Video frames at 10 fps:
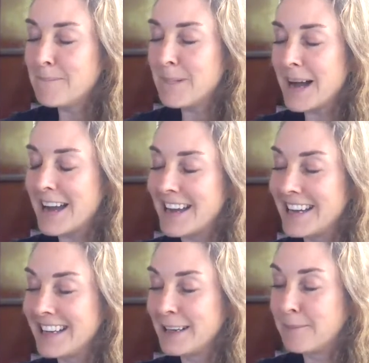
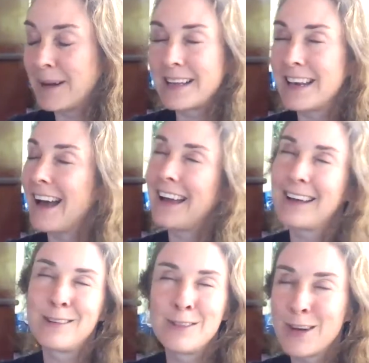But I
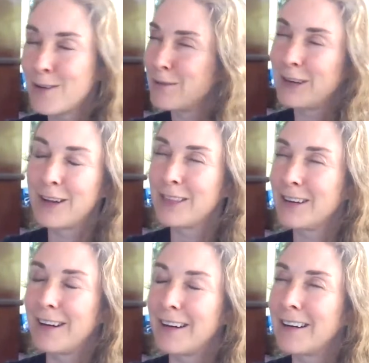had no fear in the
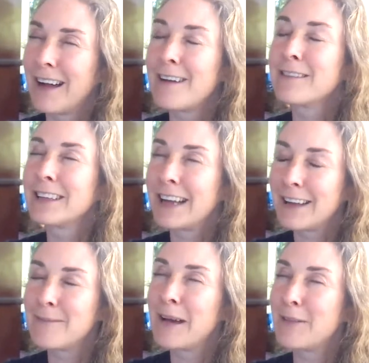dark. I really
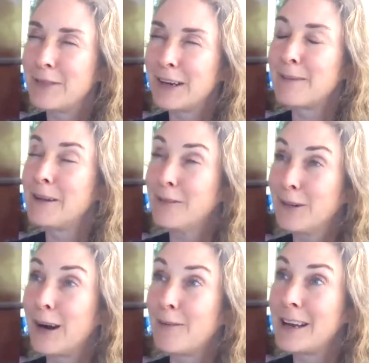had my fear
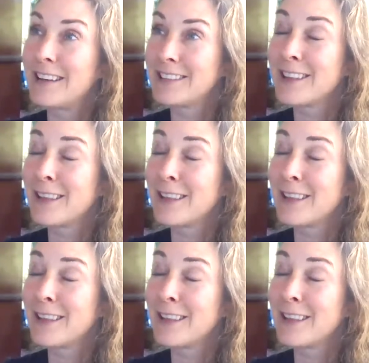before I went into